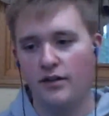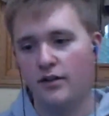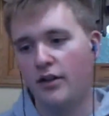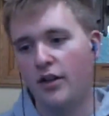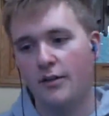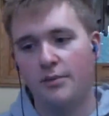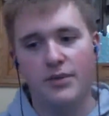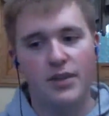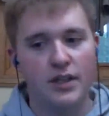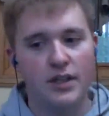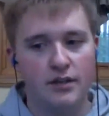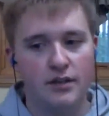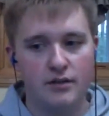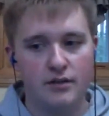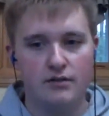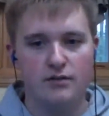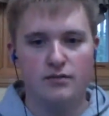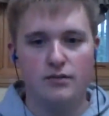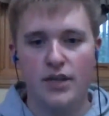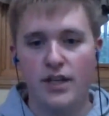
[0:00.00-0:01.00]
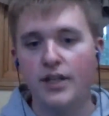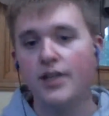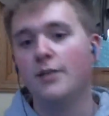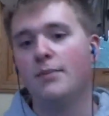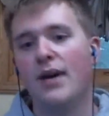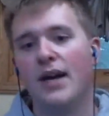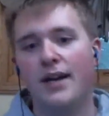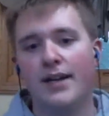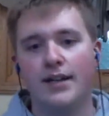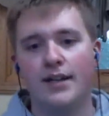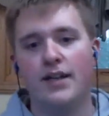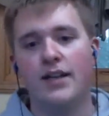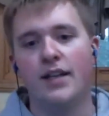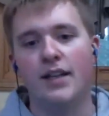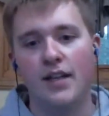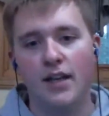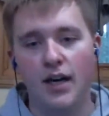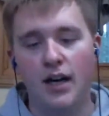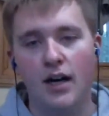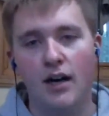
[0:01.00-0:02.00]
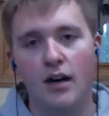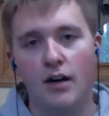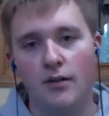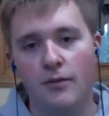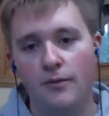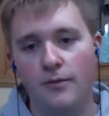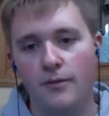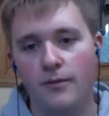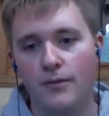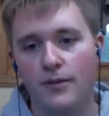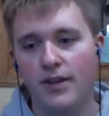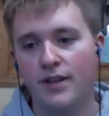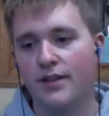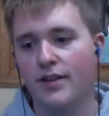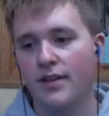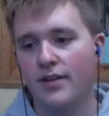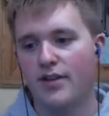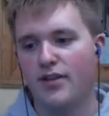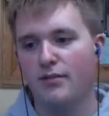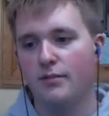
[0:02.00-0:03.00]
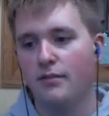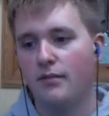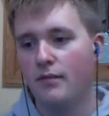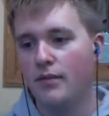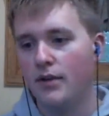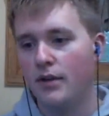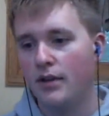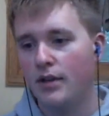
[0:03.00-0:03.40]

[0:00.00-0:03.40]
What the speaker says: and it'll update independently of the system.